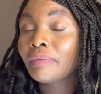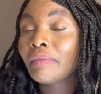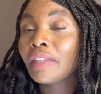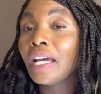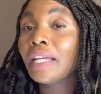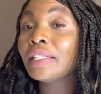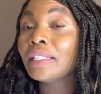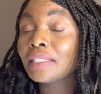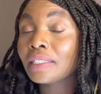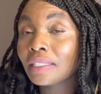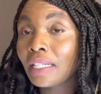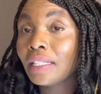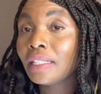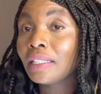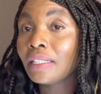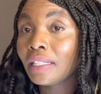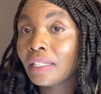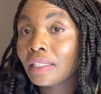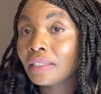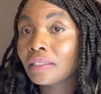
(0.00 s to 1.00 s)

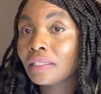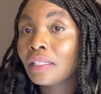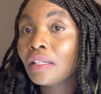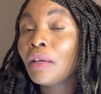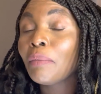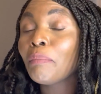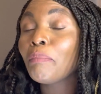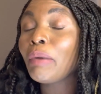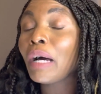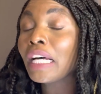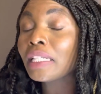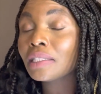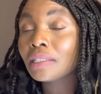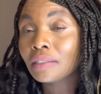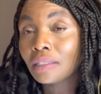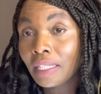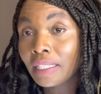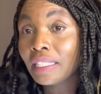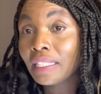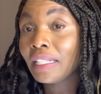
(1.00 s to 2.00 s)
Understand that.
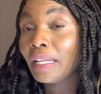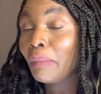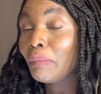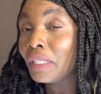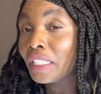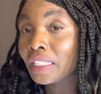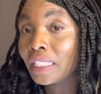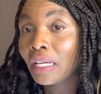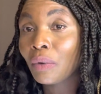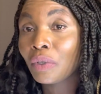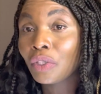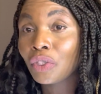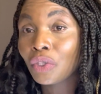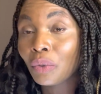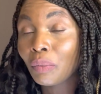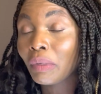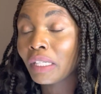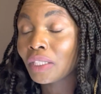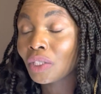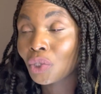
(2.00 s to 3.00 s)
Personally, let me share with you
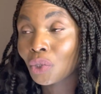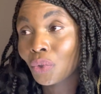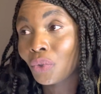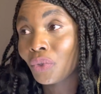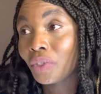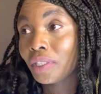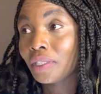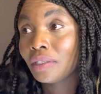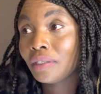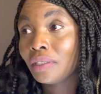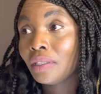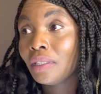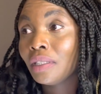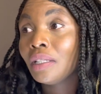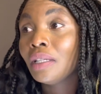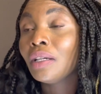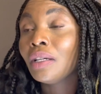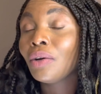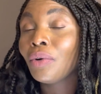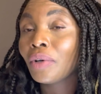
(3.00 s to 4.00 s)
my story,
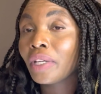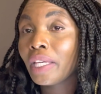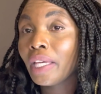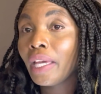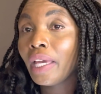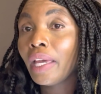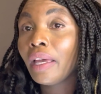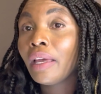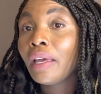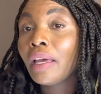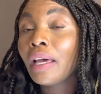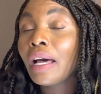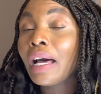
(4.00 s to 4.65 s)
okay?